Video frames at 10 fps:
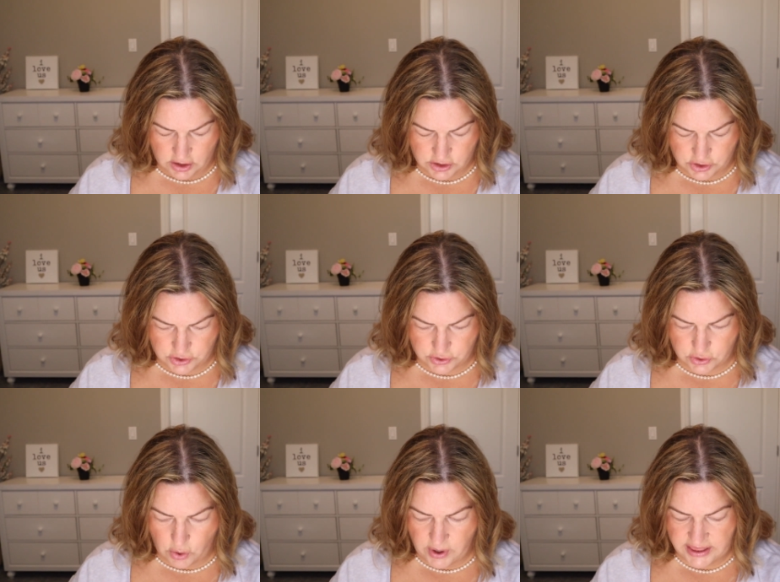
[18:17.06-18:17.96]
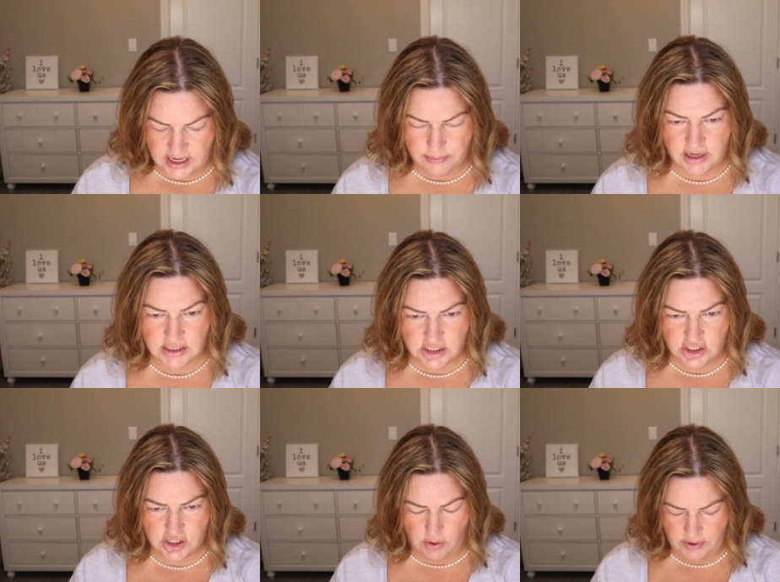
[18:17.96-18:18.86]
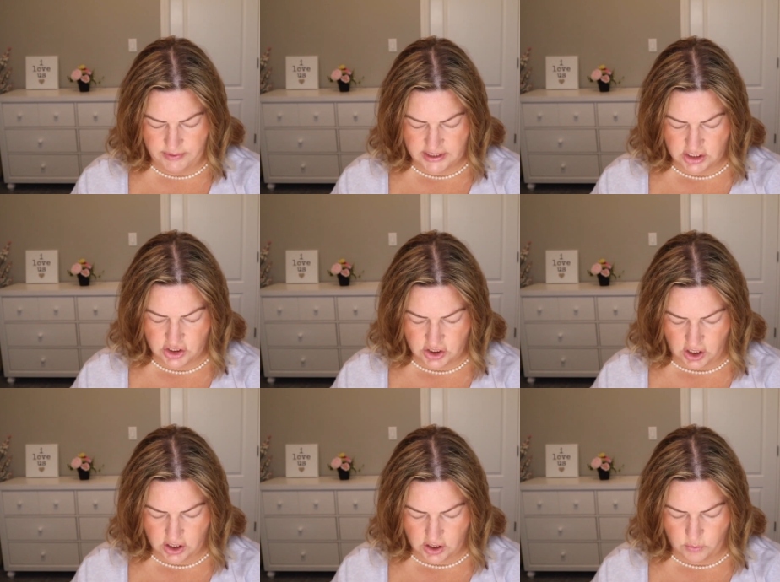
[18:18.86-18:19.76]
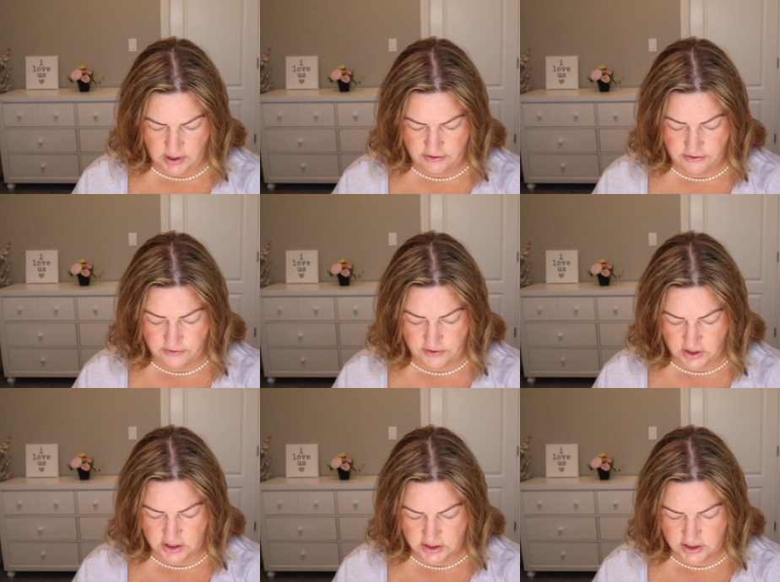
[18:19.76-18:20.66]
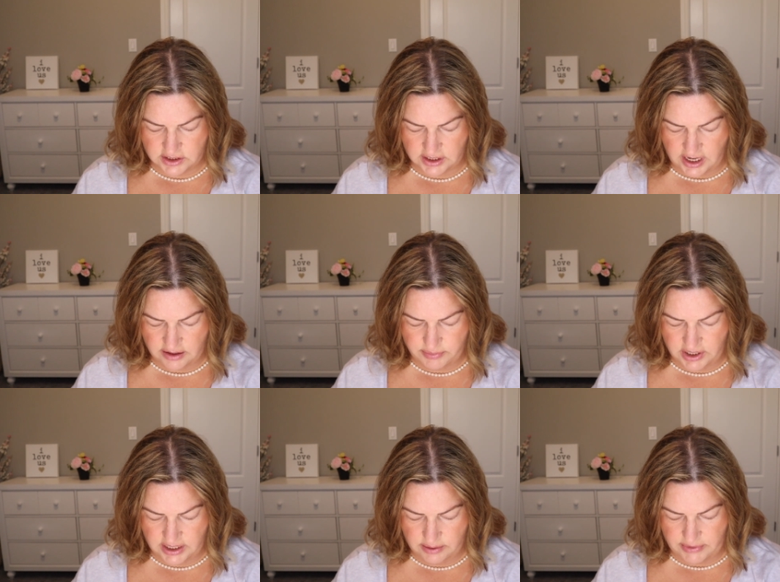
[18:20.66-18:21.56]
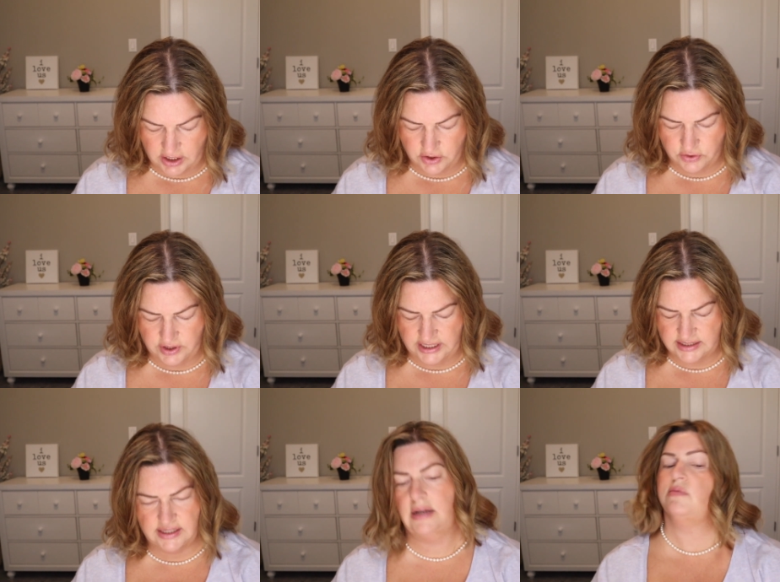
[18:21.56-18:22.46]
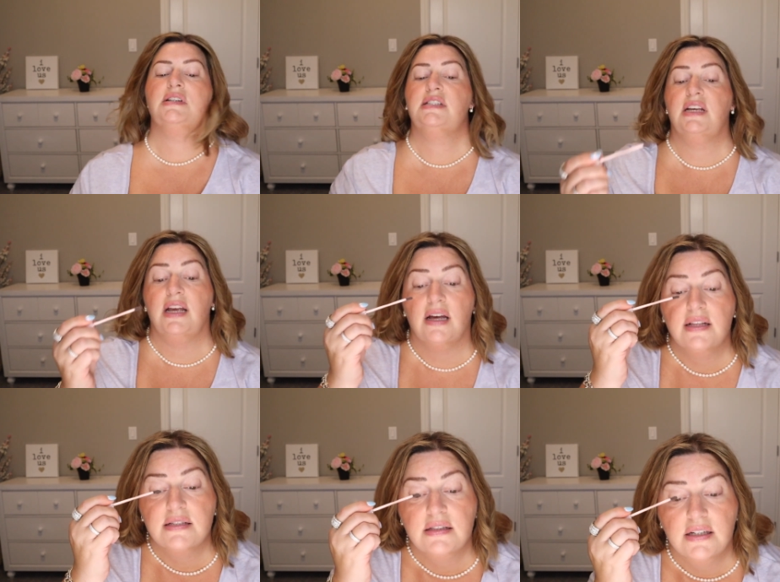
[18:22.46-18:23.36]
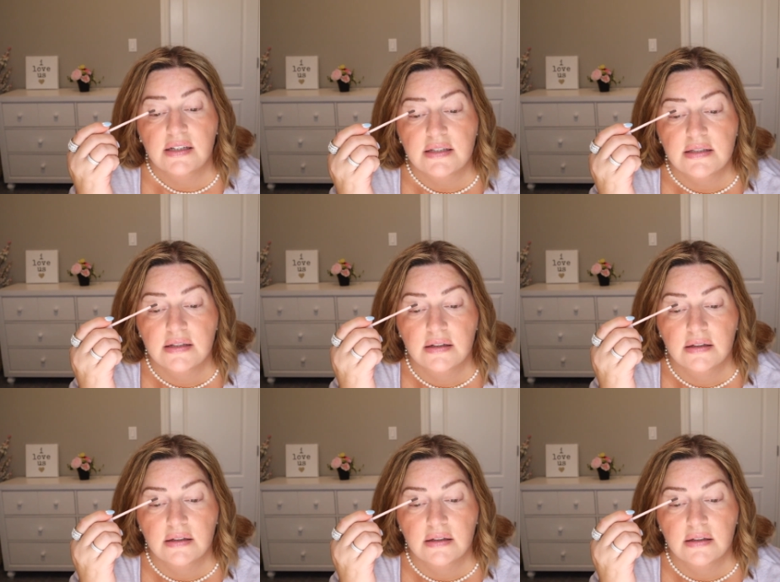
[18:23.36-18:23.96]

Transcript: So I think I'm gonna go in with the darker one first and kind of put it in my crease and we'll see how this looks.